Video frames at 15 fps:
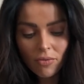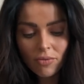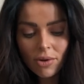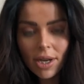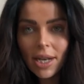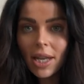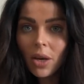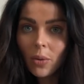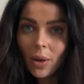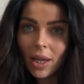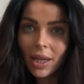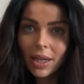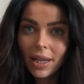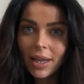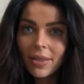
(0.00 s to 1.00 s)
really
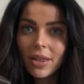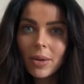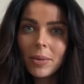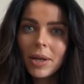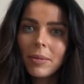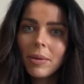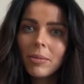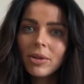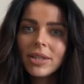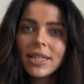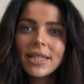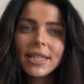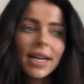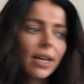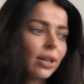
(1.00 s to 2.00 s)
quickly them in a bit more
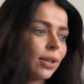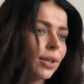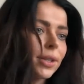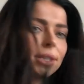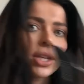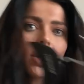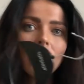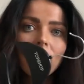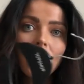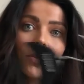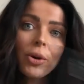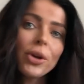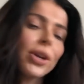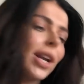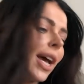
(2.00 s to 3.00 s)
detail. So I've got a
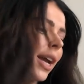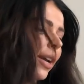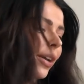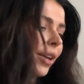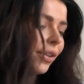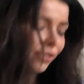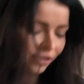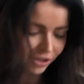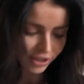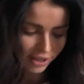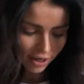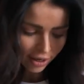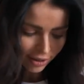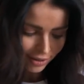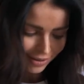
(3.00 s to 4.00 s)
broken hanger for a
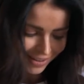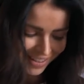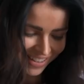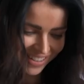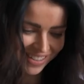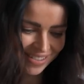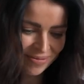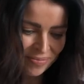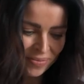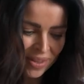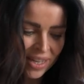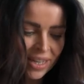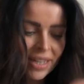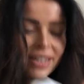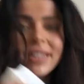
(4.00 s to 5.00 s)
start.
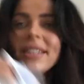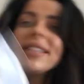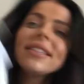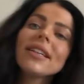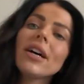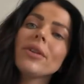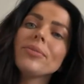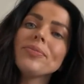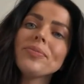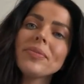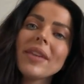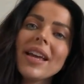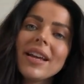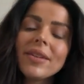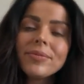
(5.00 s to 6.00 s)
So
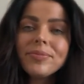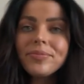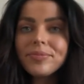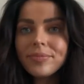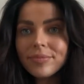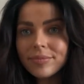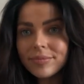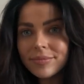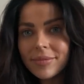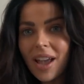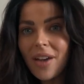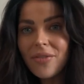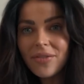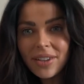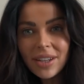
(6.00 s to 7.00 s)

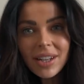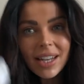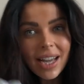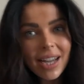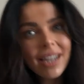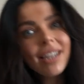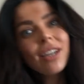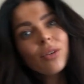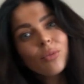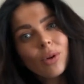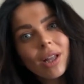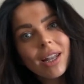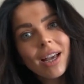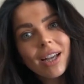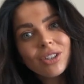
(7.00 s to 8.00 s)
I feel like
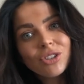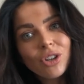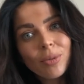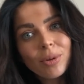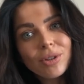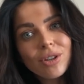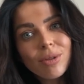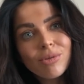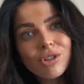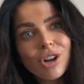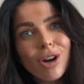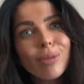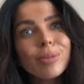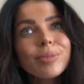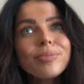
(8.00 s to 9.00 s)
when I shop on
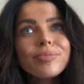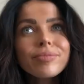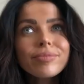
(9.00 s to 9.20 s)
Topshop,